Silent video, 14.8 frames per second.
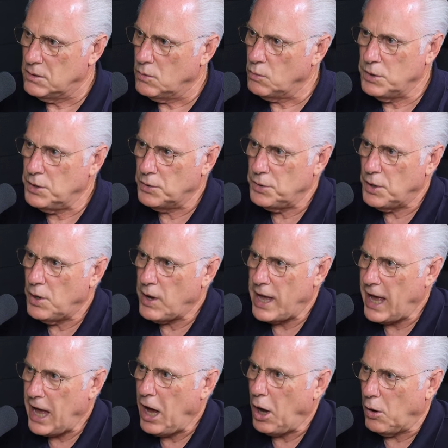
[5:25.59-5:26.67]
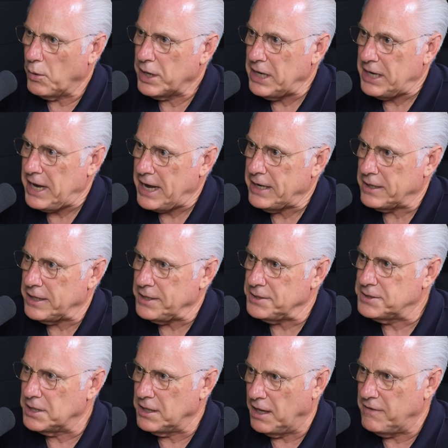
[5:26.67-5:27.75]
We don't know how innately
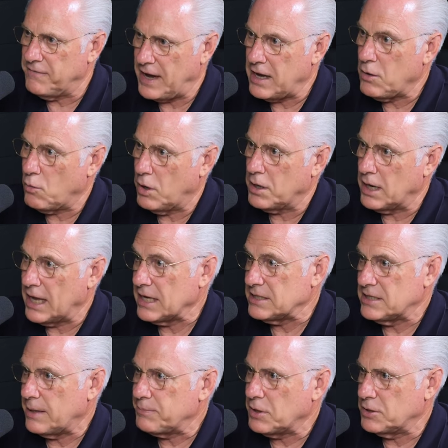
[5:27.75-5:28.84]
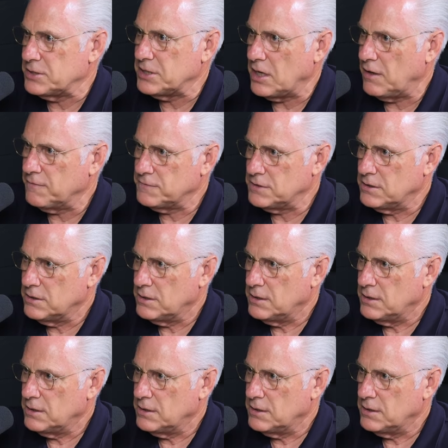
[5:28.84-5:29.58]
to love anyone except ourselves.